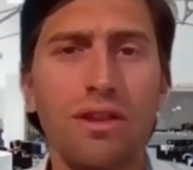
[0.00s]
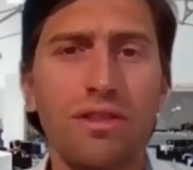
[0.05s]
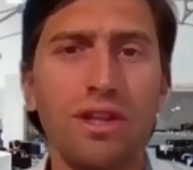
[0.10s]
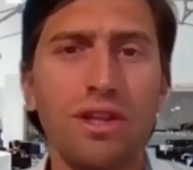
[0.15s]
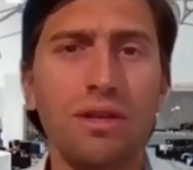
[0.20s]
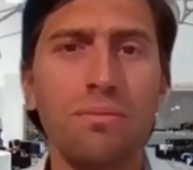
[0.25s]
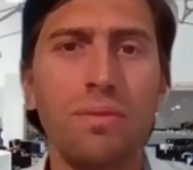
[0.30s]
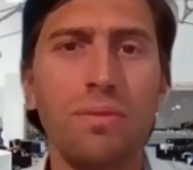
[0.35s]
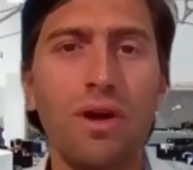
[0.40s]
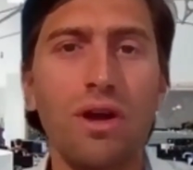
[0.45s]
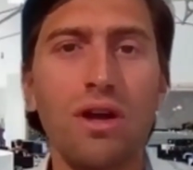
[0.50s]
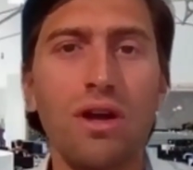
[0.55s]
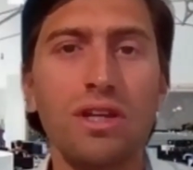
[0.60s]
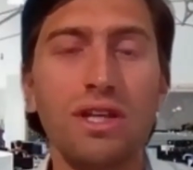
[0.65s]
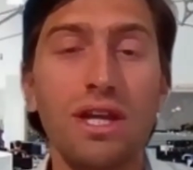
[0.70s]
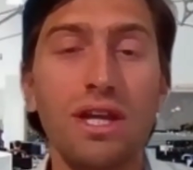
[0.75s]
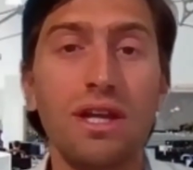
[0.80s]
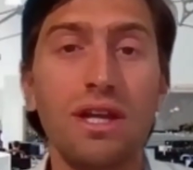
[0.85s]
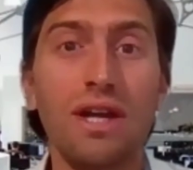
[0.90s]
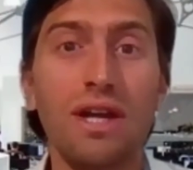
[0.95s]
I think, per
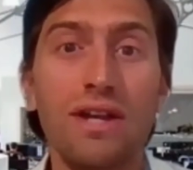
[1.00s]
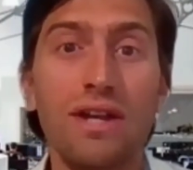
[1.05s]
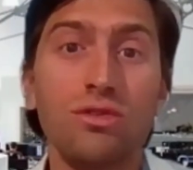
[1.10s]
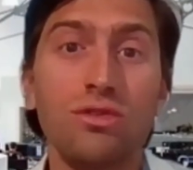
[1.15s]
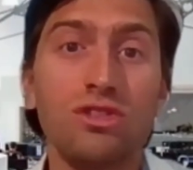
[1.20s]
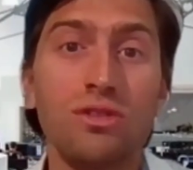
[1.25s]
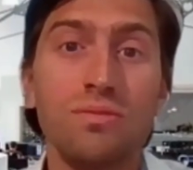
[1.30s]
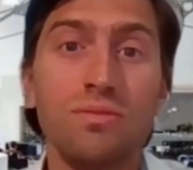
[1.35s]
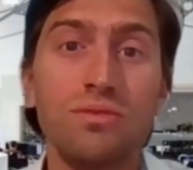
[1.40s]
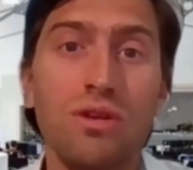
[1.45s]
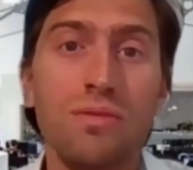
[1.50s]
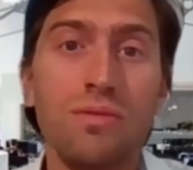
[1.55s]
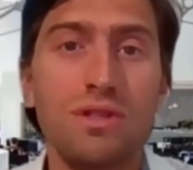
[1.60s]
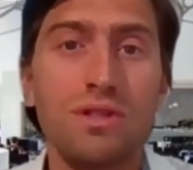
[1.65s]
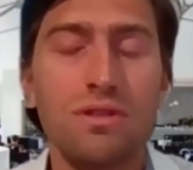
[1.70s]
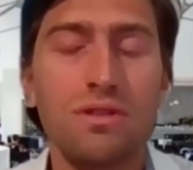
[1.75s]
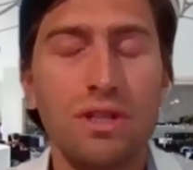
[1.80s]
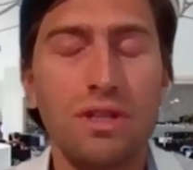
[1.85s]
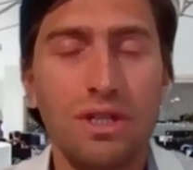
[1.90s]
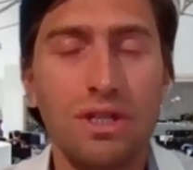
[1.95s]
year annual
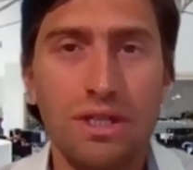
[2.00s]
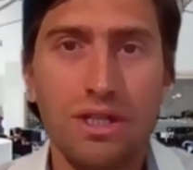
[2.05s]
subscription